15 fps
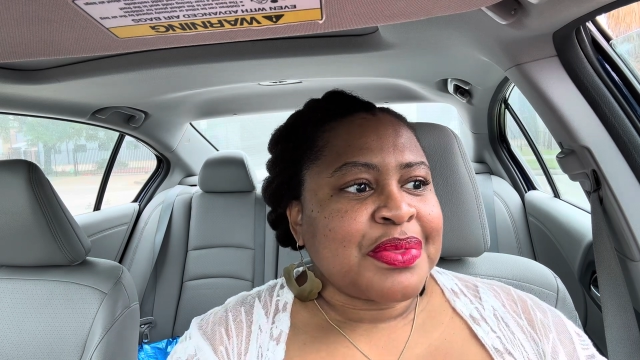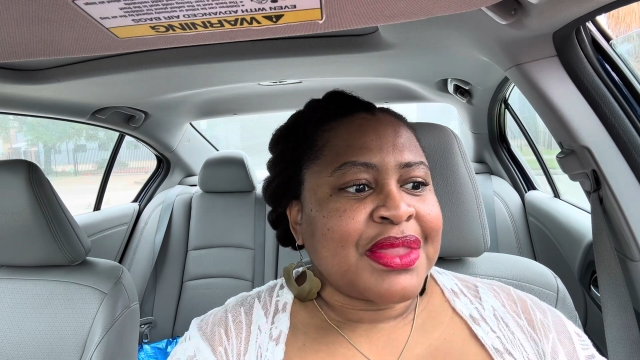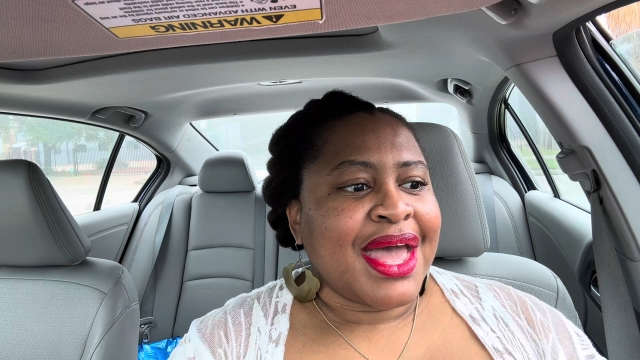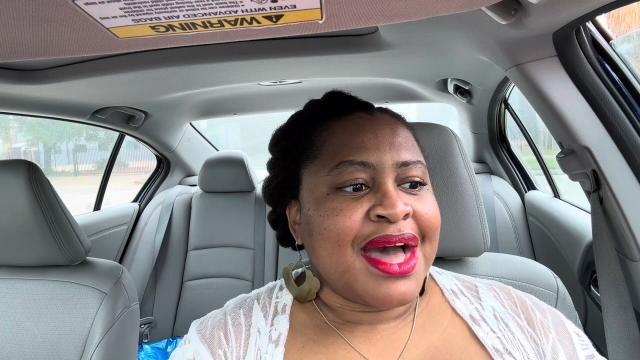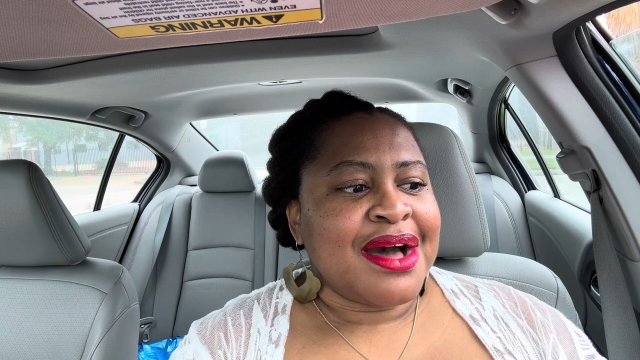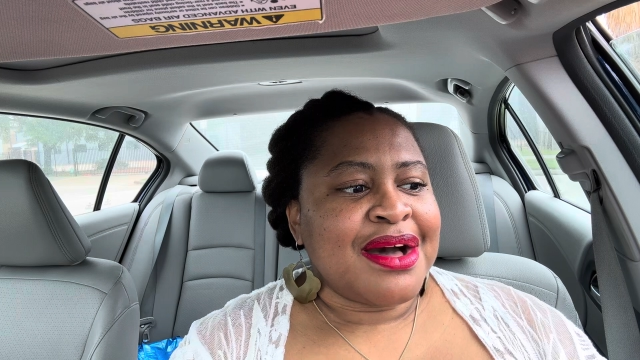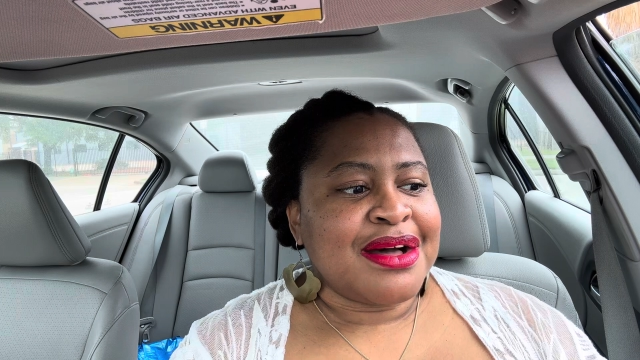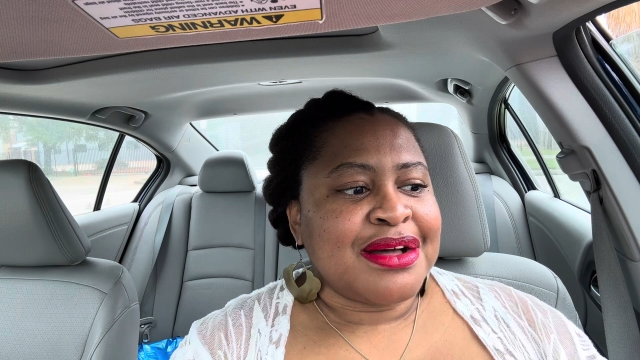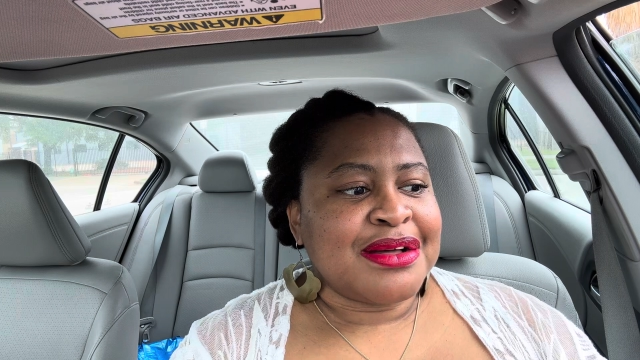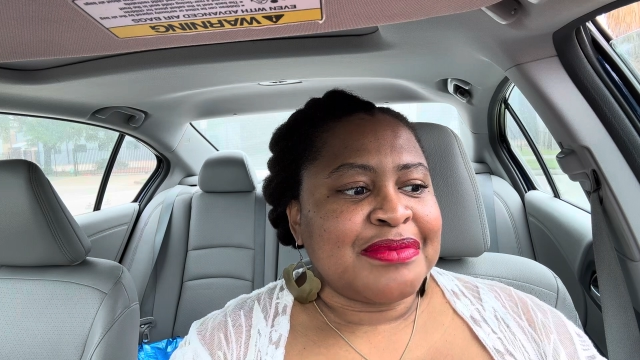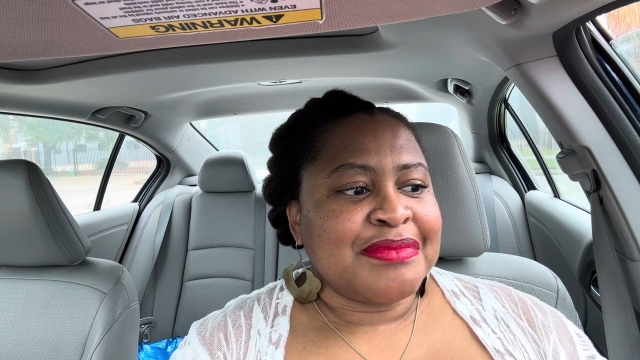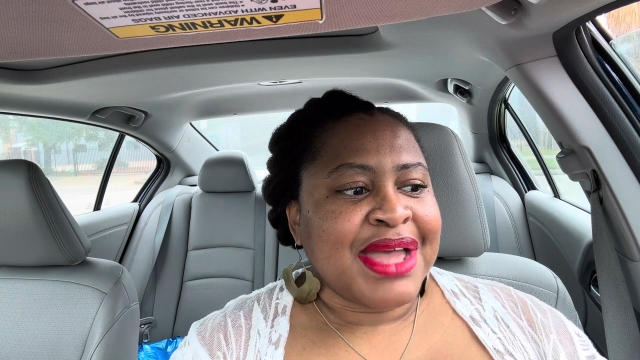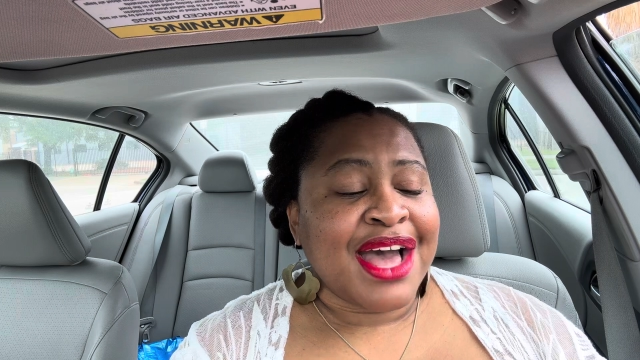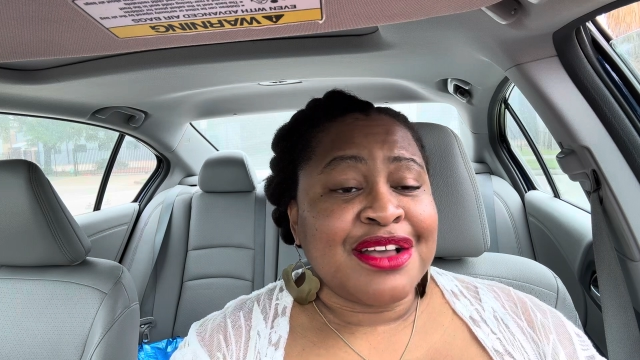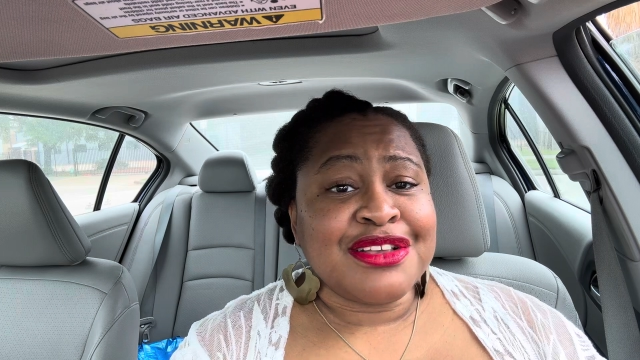um,
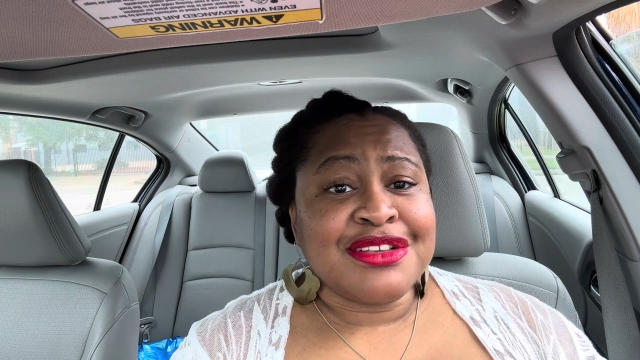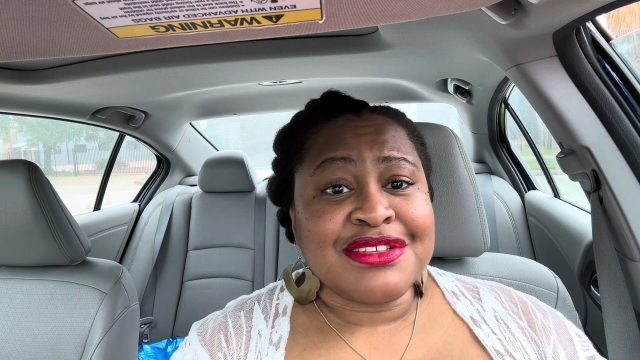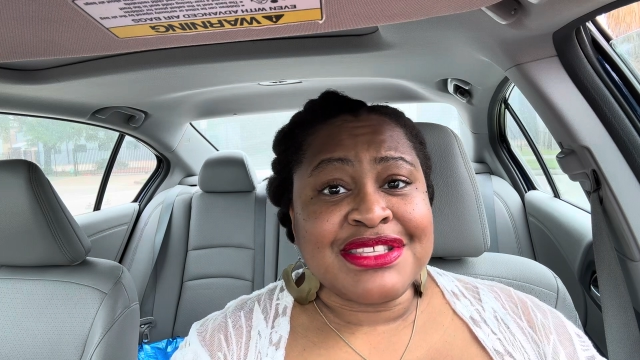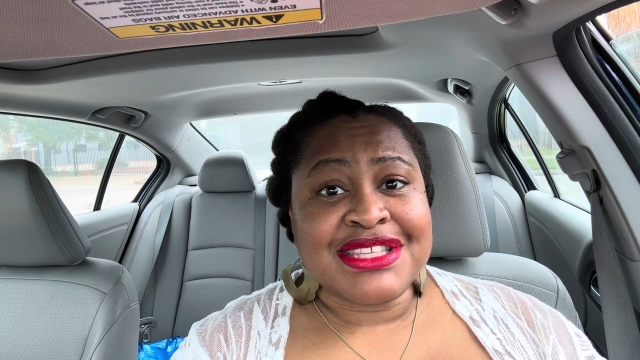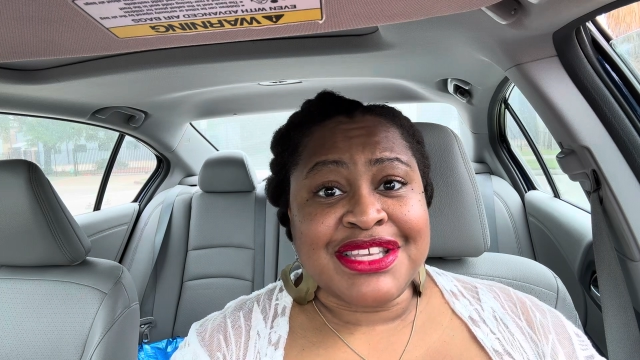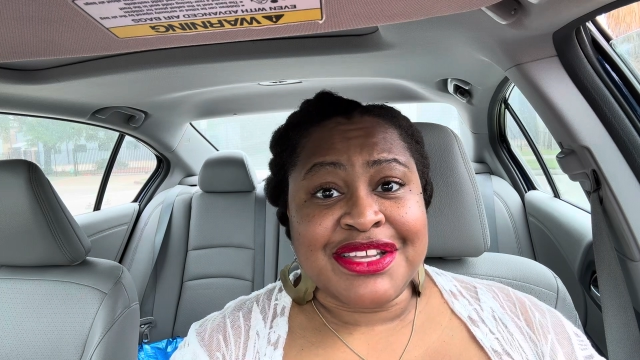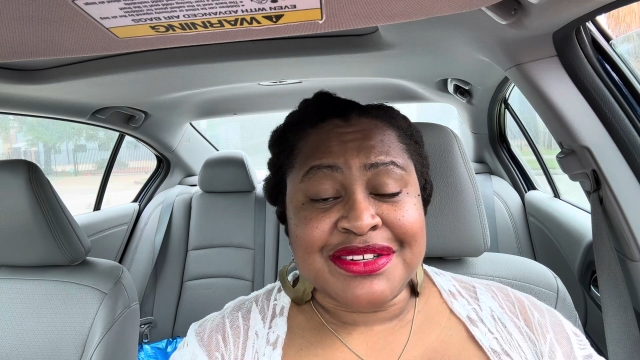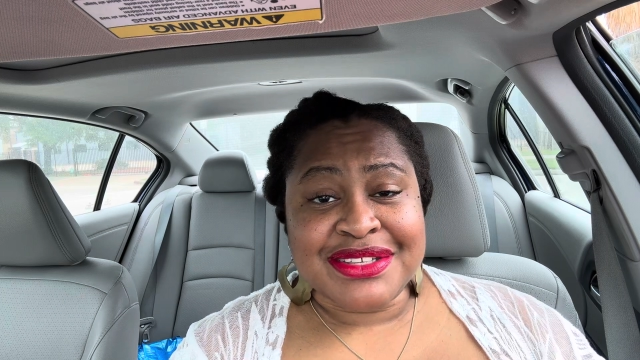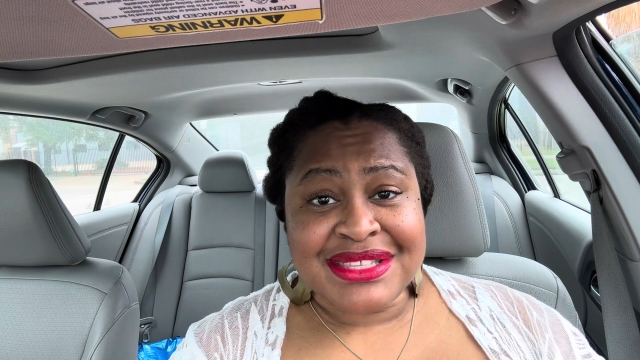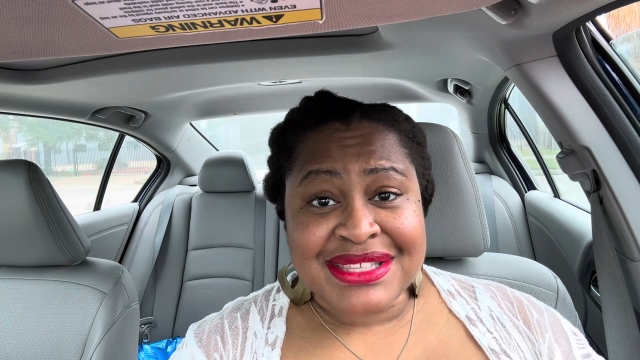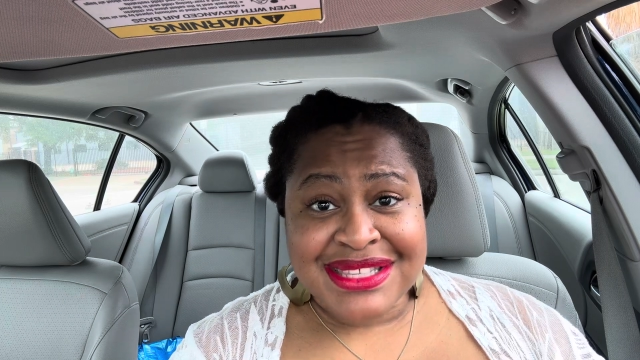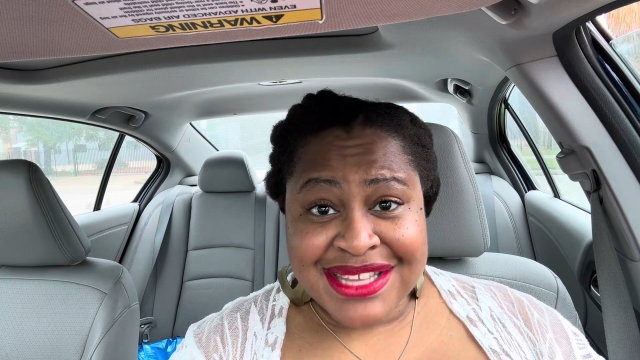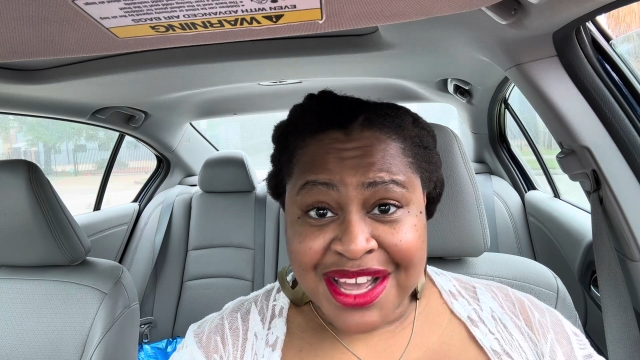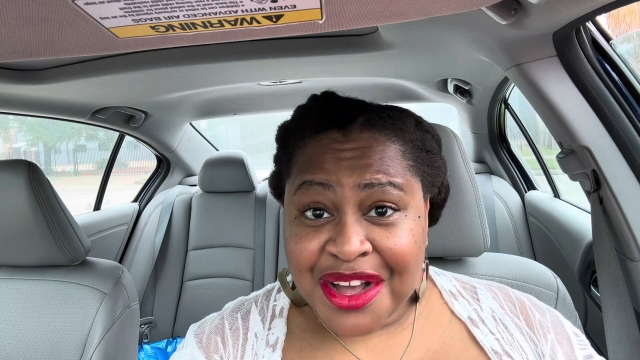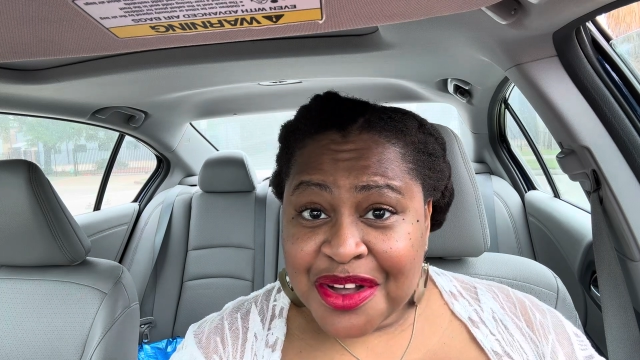how you see
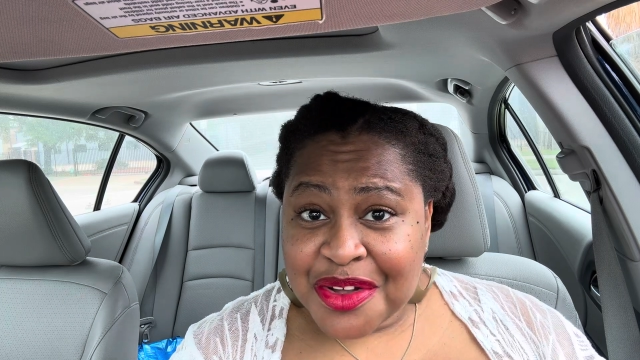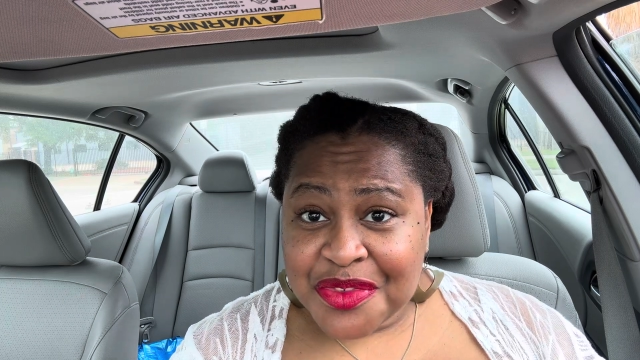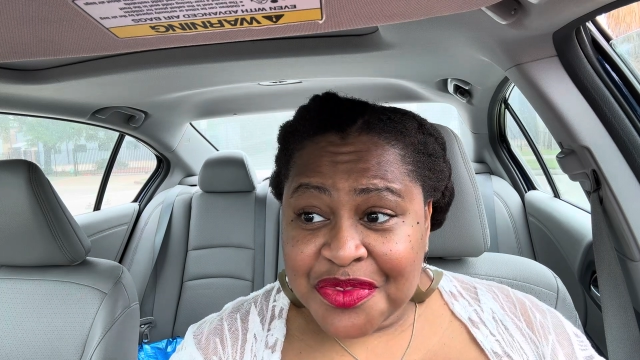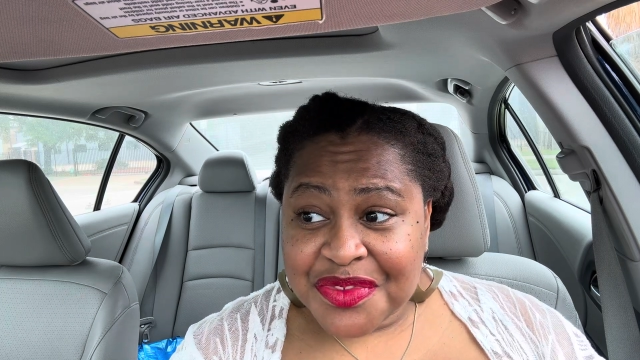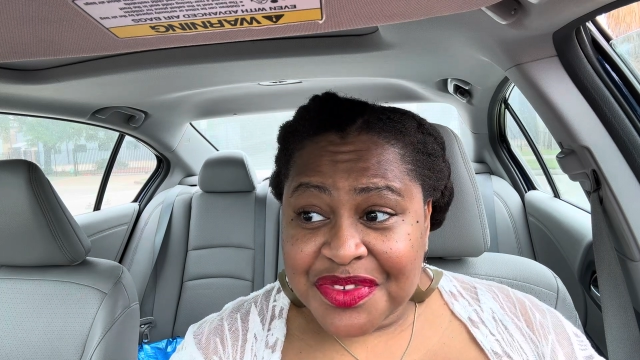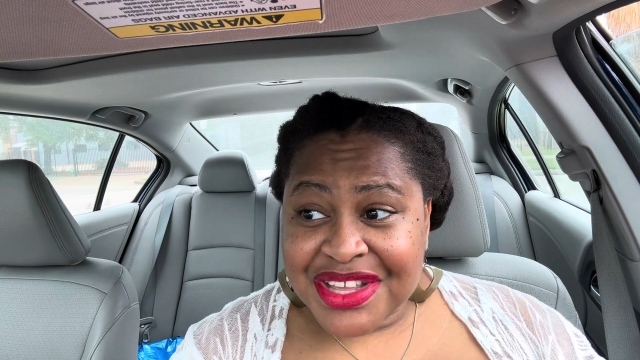yourself